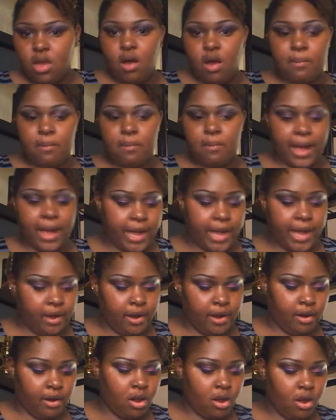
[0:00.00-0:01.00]
on my
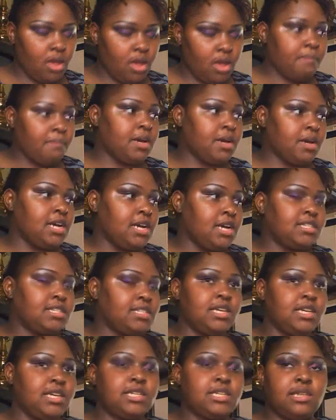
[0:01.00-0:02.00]
hair because
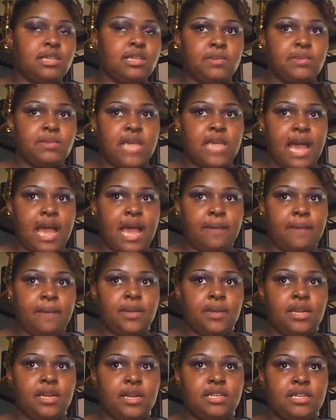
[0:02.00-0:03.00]
it is
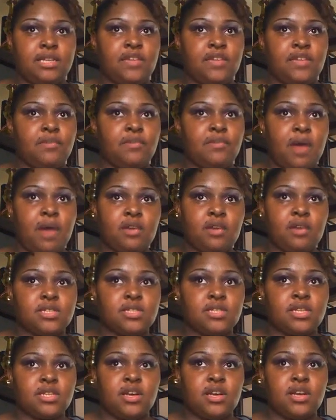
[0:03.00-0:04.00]
summertime and in different parts
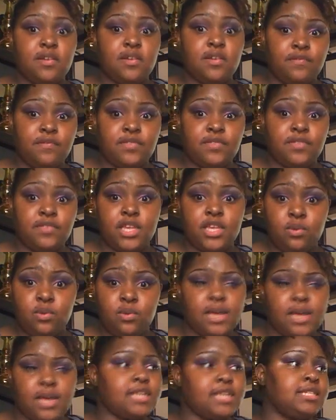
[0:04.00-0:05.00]
of the
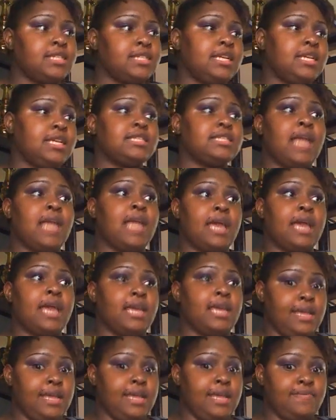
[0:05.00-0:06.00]
U.S. it is like
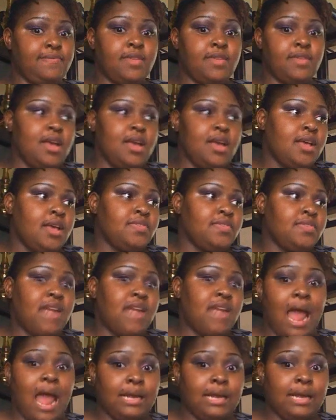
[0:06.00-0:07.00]
in the
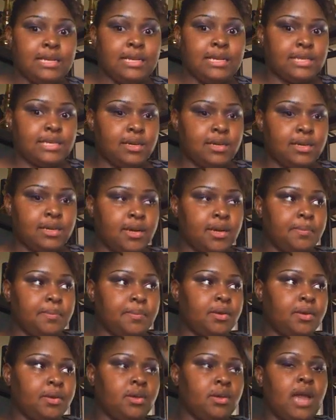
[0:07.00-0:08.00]
90s and up
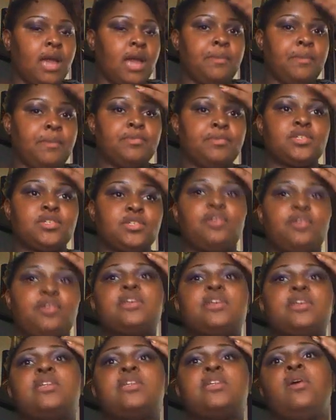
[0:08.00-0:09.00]
I'm in
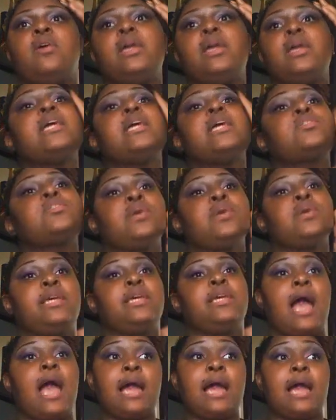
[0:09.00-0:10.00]
Missouri so it gets
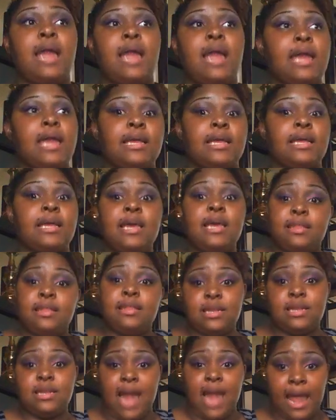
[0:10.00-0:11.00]
really hot like
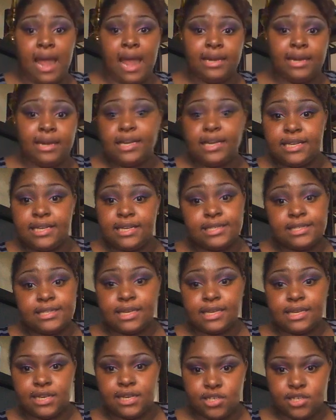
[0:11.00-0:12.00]
the
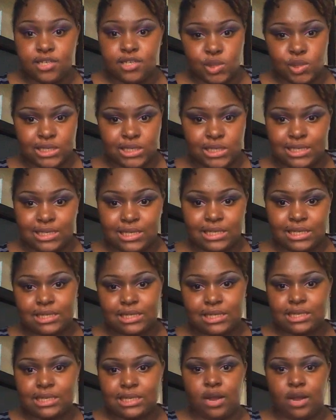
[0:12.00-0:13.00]
90s and 100s
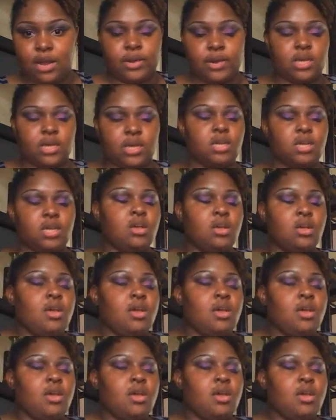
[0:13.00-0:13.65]
area.